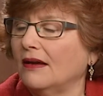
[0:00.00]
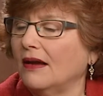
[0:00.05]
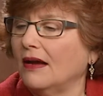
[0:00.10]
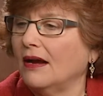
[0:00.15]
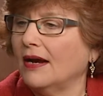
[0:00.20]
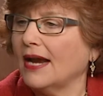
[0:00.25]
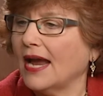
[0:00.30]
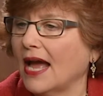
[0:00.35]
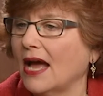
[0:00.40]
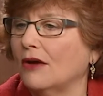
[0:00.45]
a
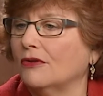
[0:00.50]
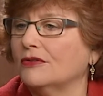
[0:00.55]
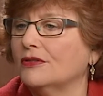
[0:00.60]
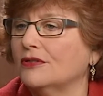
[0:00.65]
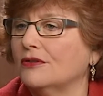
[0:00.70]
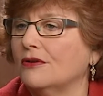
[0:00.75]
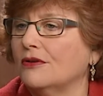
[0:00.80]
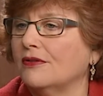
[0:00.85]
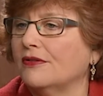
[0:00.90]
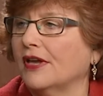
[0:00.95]

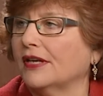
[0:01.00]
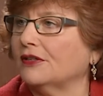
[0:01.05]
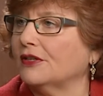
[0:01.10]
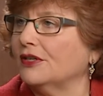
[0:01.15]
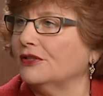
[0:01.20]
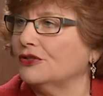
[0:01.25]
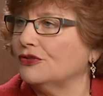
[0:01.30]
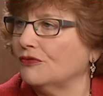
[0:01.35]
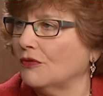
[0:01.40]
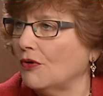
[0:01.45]
council that
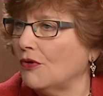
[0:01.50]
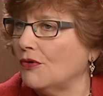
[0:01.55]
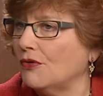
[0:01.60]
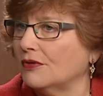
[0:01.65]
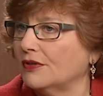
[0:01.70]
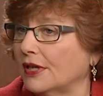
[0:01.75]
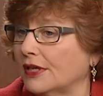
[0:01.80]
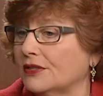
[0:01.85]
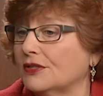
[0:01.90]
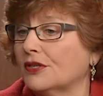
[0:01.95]

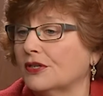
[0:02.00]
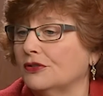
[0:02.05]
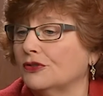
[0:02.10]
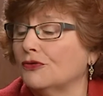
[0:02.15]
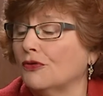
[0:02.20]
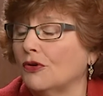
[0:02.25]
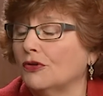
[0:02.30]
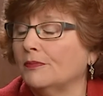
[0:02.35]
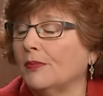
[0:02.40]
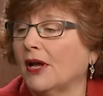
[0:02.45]
is controlled